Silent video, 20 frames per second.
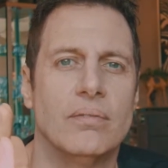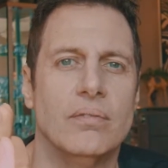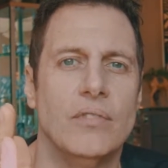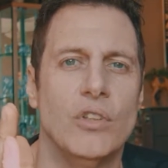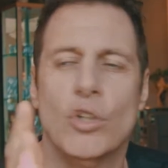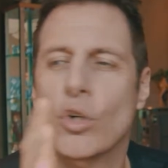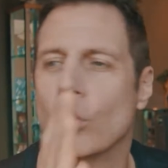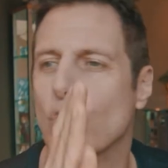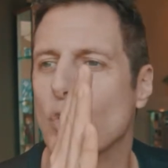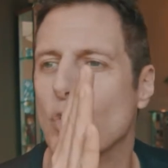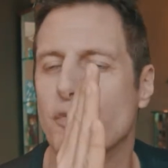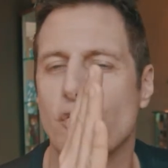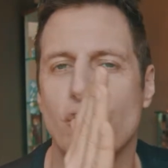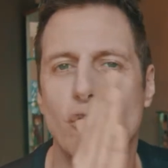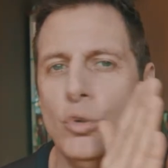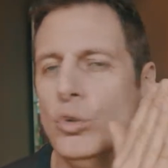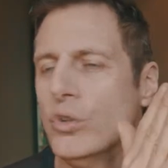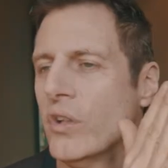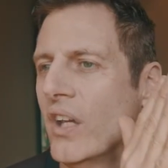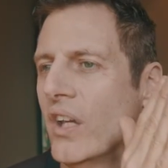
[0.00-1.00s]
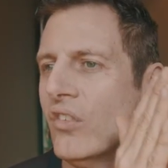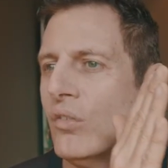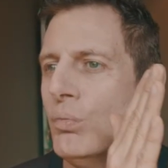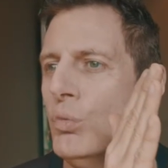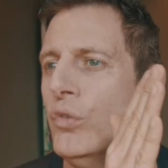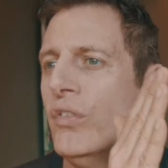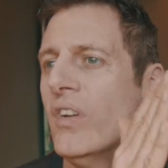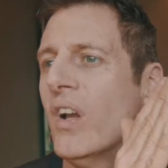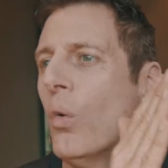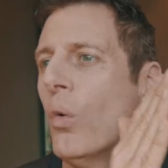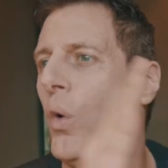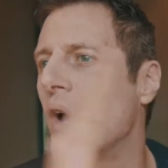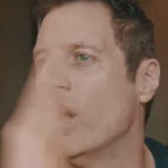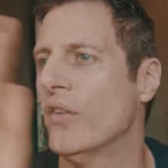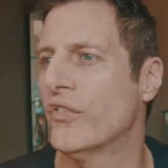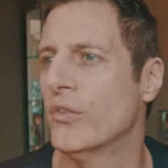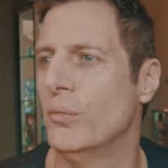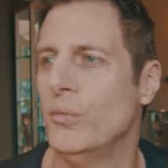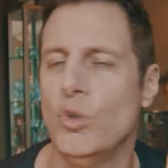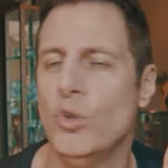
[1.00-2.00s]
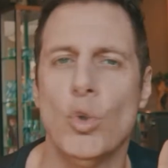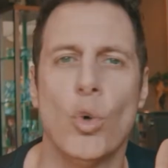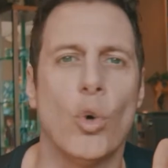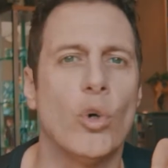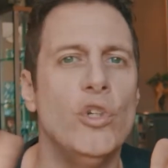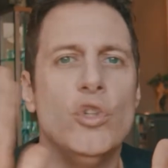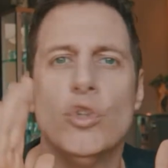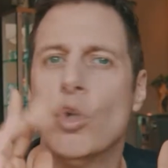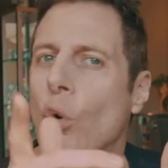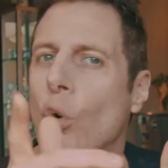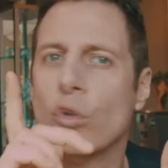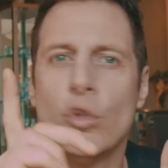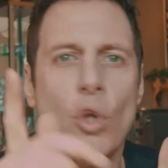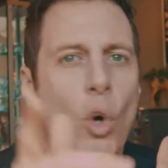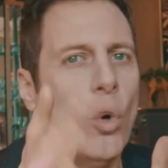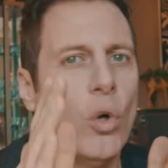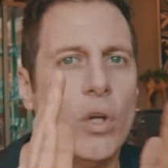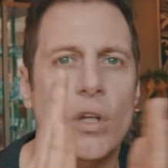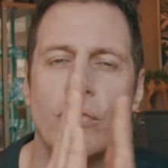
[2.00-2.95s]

You don't know if the suitcase is moving away from you or you don't know